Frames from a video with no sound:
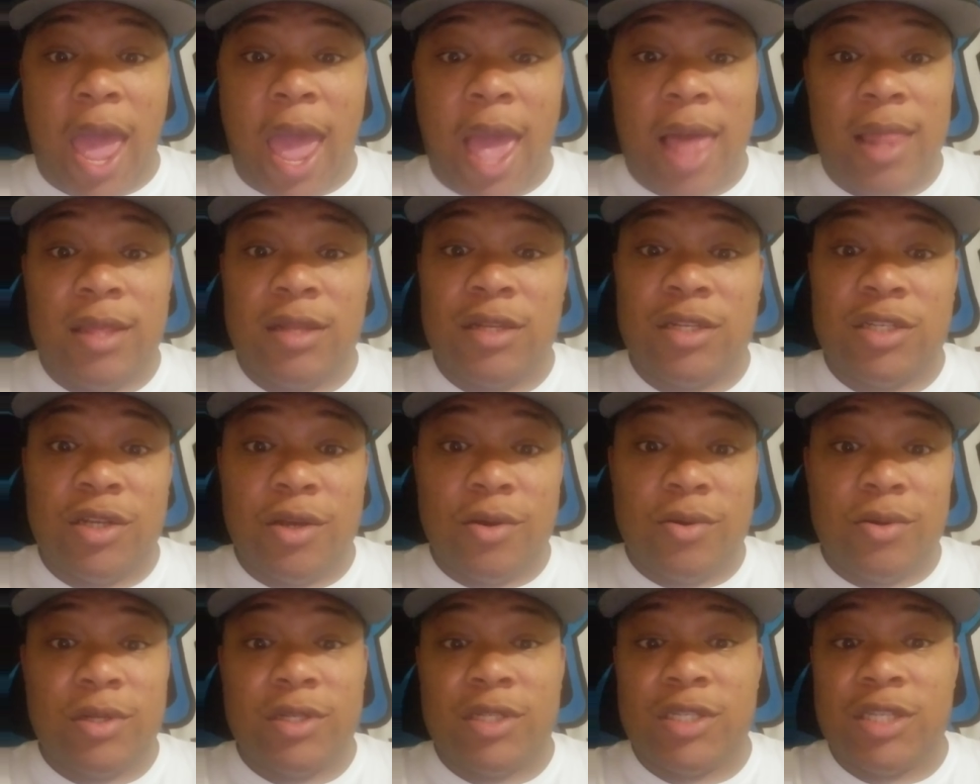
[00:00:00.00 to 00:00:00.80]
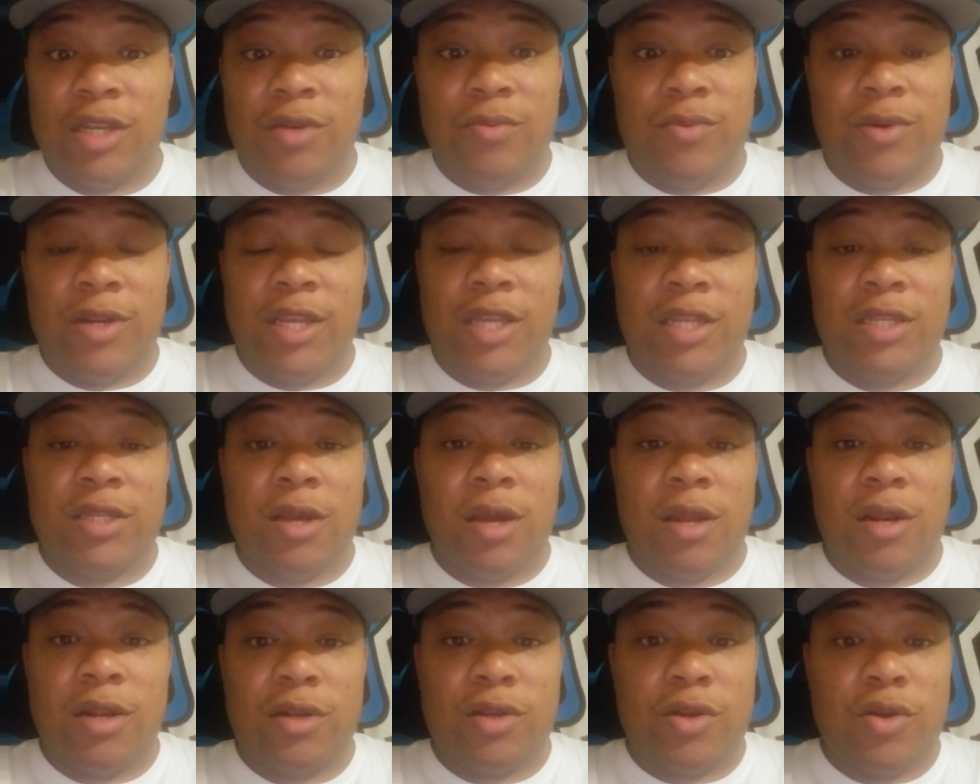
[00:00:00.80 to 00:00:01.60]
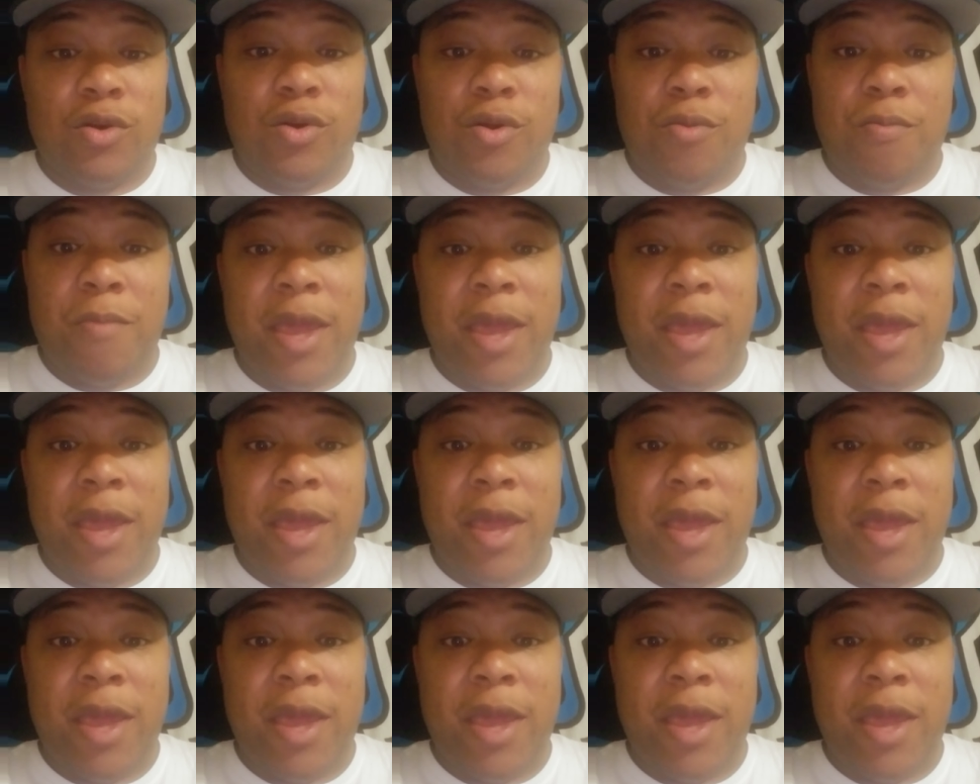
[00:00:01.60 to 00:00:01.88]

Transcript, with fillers: Allen show to see what he's going to do to